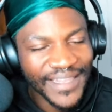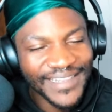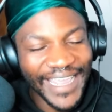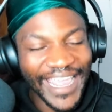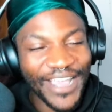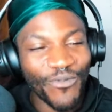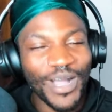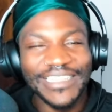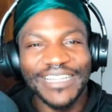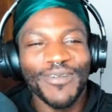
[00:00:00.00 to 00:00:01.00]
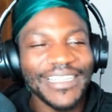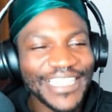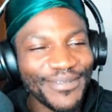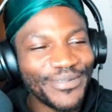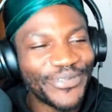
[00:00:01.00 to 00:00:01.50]
Damn, what
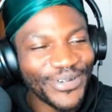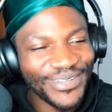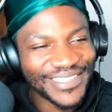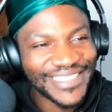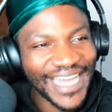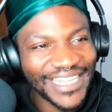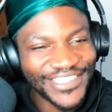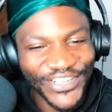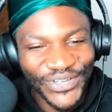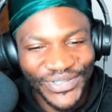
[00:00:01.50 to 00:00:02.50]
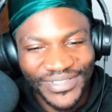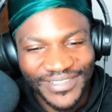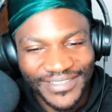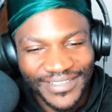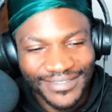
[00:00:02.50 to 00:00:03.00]
devil fruit is that though?
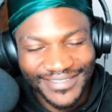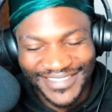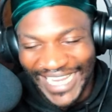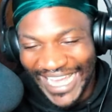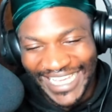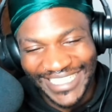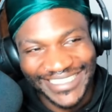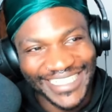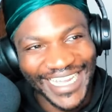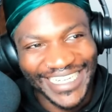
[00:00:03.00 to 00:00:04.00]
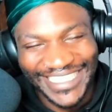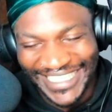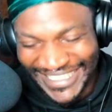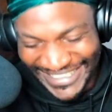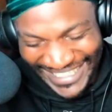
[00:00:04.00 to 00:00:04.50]
Nah, he's dead.
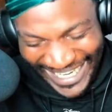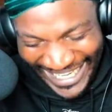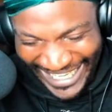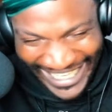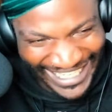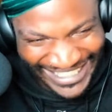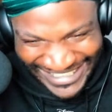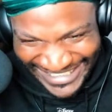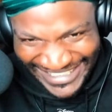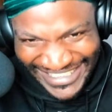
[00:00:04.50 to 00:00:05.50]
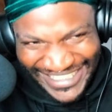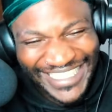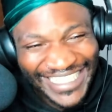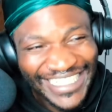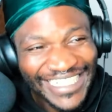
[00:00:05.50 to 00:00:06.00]
He's dead.
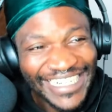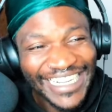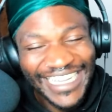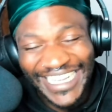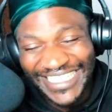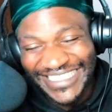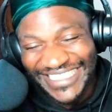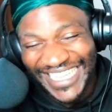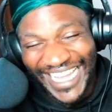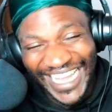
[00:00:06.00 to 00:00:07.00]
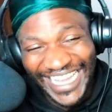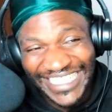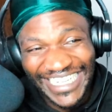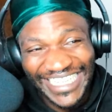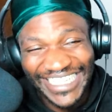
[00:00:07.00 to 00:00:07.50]

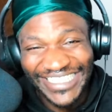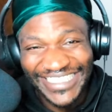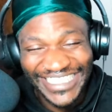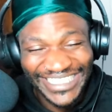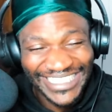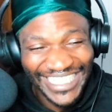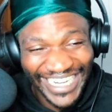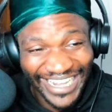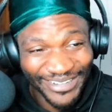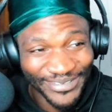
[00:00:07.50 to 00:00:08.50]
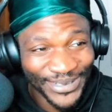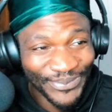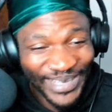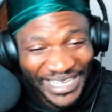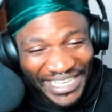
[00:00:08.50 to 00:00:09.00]
They killed the shit out
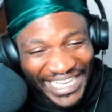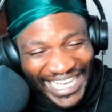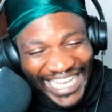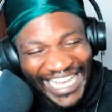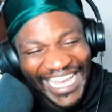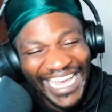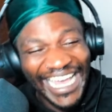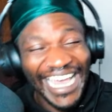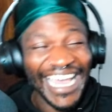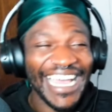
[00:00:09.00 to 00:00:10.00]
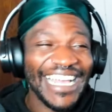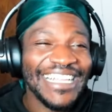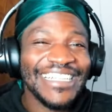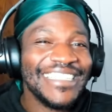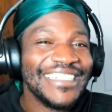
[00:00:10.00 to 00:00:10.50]
of
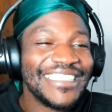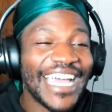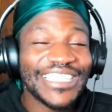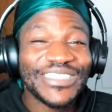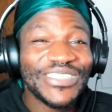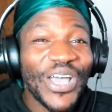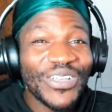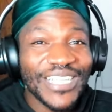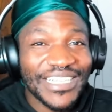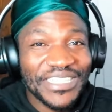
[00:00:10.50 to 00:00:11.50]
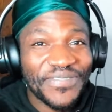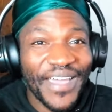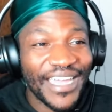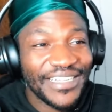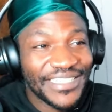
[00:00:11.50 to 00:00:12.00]
him. That's so
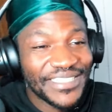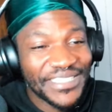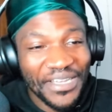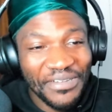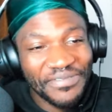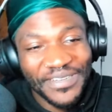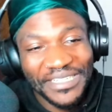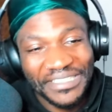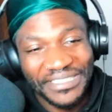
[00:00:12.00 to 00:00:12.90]
satisfying. So fucking